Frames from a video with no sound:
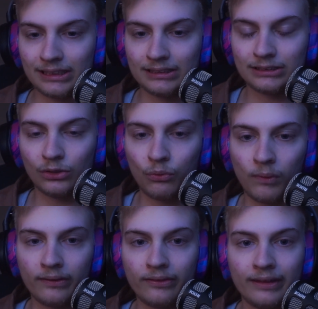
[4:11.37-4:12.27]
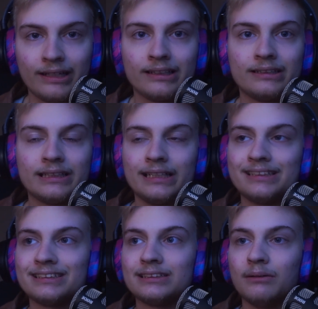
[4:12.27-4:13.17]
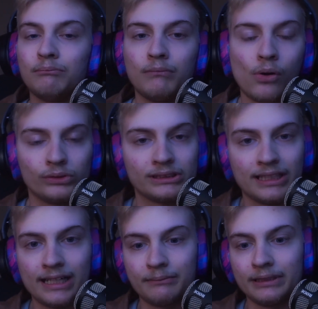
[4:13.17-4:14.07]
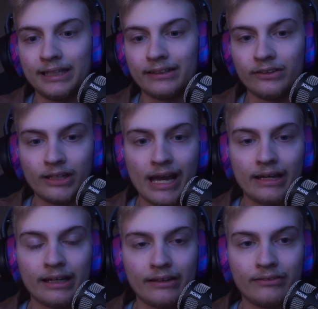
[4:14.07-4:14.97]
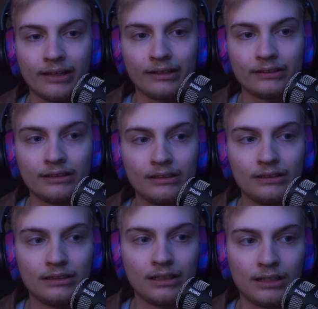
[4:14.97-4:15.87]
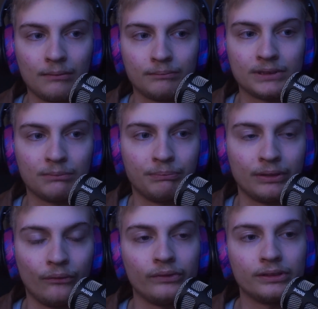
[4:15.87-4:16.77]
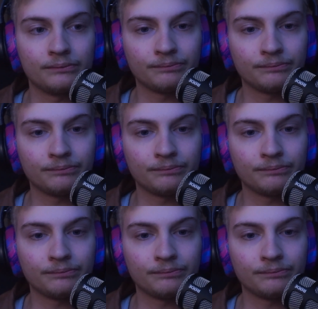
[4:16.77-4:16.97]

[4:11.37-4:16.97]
it's the one thing that takes the most time to get good at, I think um, to build.